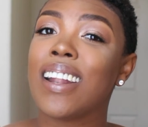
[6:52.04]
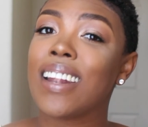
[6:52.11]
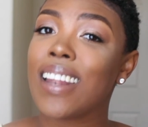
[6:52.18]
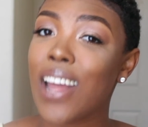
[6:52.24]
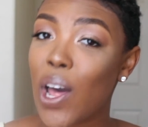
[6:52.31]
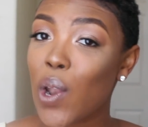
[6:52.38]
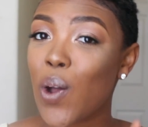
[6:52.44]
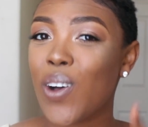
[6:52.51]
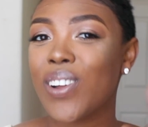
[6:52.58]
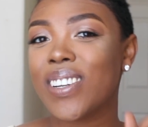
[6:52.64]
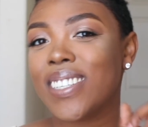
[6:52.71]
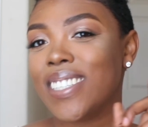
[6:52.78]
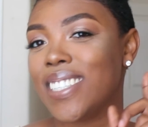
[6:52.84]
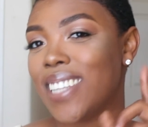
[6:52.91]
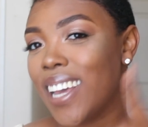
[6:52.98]
Not
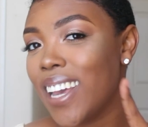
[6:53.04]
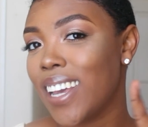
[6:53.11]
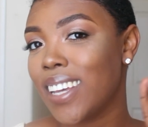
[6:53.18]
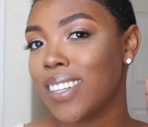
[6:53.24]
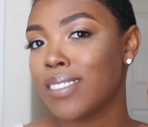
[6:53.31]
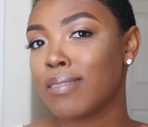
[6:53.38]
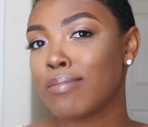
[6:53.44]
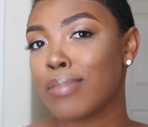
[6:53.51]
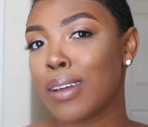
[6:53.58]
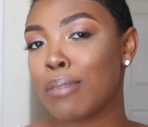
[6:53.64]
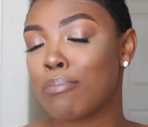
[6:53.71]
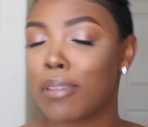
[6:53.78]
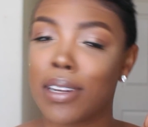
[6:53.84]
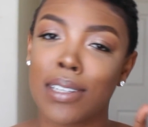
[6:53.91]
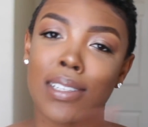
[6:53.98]
all day,
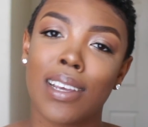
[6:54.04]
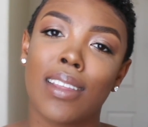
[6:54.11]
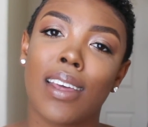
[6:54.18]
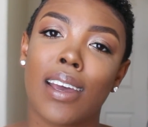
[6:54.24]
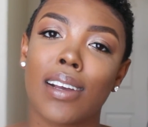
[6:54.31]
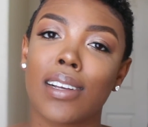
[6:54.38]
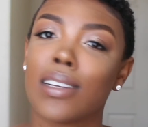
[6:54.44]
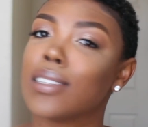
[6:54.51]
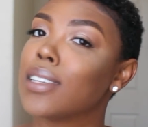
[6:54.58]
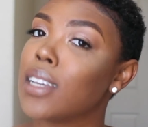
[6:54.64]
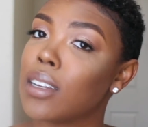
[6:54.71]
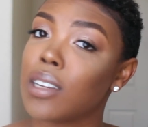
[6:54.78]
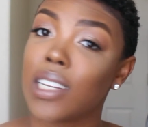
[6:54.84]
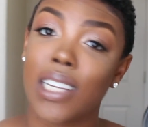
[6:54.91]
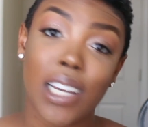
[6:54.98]
I'm gonna say that because
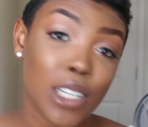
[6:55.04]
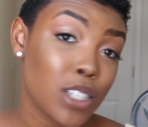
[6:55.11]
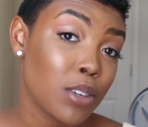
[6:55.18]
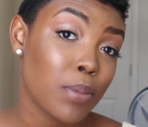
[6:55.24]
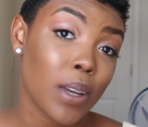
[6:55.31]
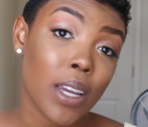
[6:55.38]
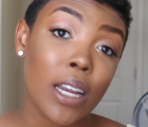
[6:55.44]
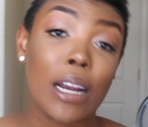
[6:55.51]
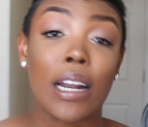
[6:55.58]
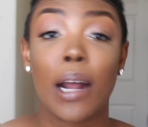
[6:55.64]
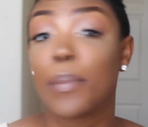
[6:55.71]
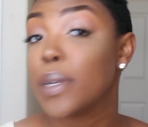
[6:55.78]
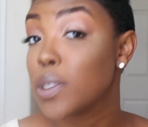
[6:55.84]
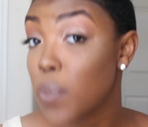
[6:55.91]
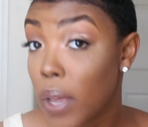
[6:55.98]
again, the texture of my hair and
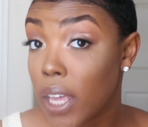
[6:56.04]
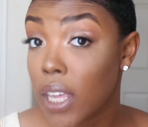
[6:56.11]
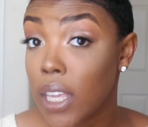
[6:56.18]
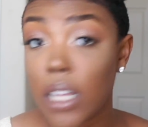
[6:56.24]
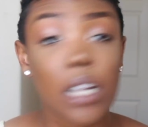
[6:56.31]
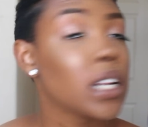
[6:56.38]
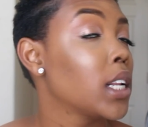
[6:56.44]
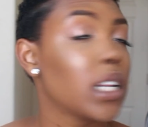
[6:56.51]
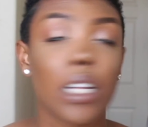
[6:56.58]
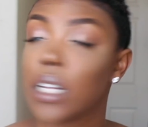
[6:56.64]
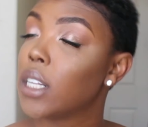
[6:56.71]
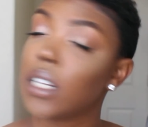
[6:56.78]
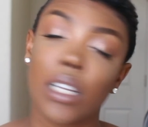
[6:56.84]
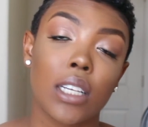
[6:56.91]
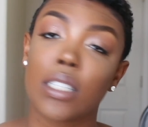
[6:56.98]
I'll be sweating,
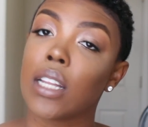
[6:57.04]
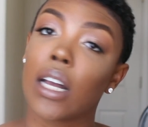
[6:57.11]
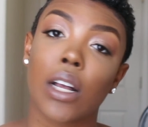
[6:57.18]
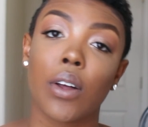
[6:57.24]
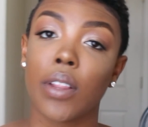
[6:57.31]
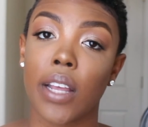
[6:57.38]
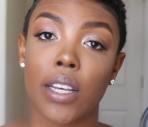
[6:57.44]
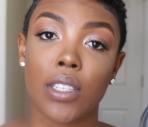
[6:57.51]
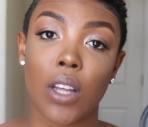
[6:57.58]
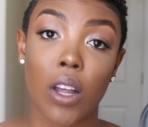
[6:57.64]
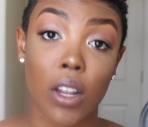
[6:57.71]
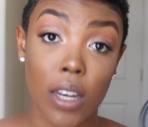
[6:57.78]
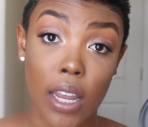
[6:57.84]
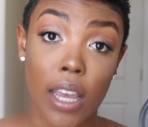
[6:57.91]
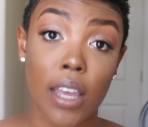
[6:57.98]
it's not gonna last
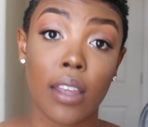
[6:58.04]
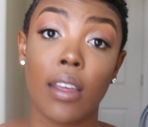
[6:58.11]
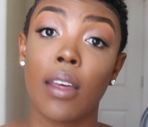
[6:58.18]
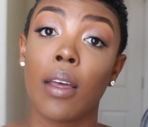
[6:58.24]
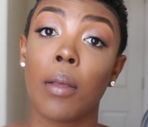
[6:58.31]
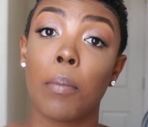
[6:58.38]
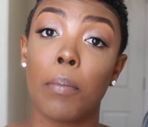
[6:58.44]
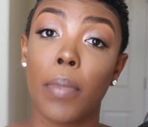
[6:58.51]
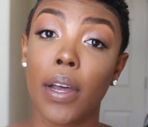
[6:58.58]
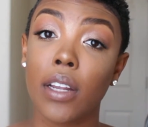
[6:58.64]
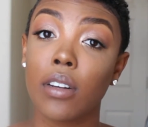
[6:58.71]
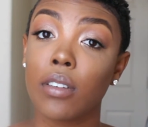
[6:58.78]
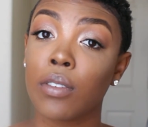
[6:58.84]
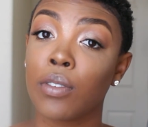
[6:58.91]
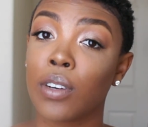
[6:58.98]
all day.
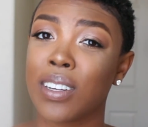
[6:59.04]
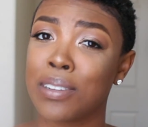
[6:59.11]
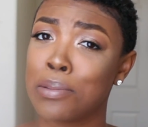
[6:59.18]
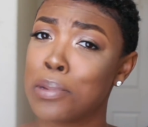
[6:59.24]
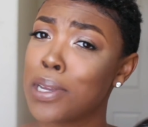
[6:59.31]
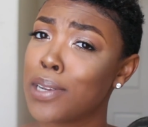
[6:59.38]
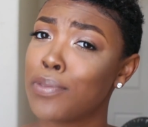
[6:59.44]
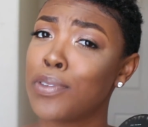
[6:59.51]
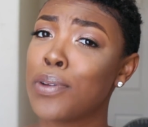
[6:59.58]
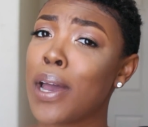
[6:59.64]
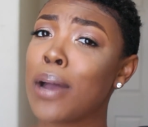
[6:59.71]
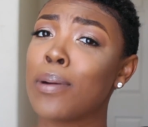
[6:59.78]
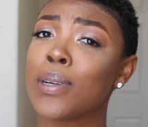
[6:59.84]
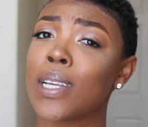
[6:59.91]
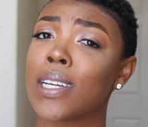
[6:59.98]
But for, get a few
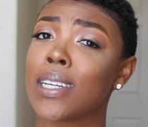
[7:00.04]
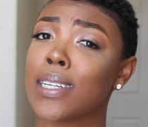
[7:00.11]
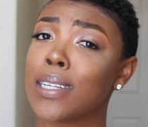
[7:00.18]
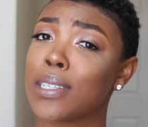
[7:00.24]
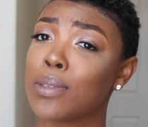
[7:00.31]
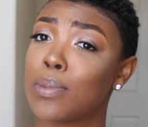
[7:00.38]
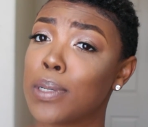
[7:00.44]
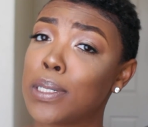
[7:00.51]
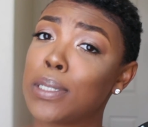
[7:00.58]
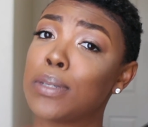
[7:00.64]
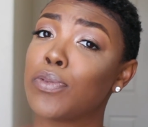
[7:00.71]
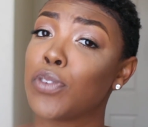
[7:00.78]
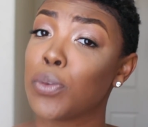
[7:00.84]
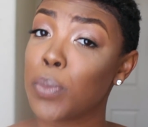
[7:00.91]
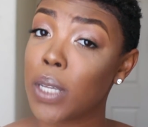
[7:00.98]
hours out of this,
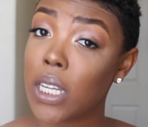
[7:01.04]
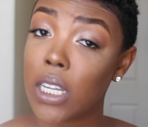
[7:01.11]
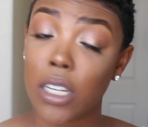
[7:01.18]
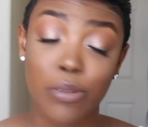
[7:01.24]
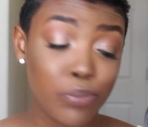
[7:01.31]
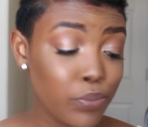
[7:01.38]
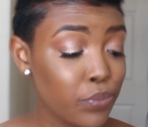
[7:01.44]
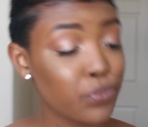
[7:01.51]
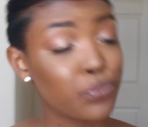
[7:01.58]
which for me,